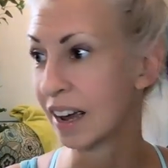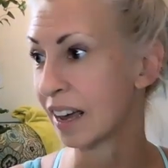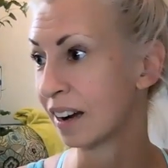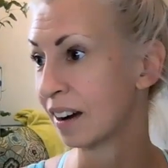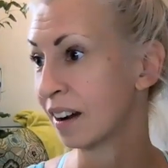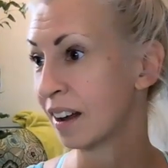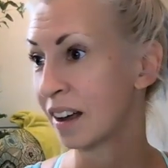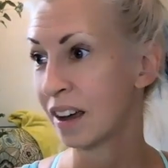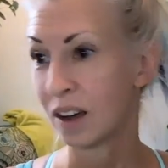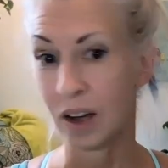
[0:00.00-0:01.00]
And
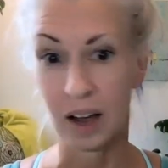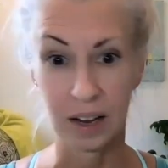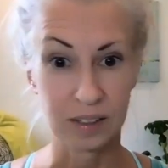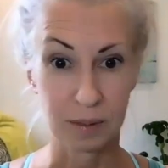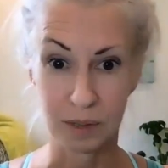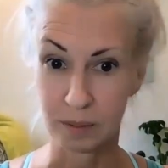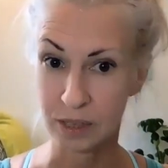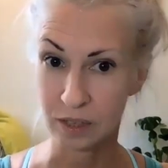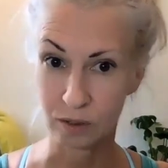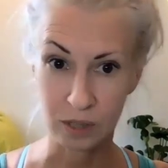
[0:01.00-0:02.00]
sometimes I
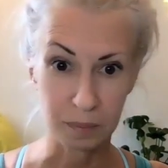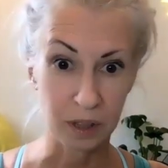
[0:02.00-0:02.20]
use them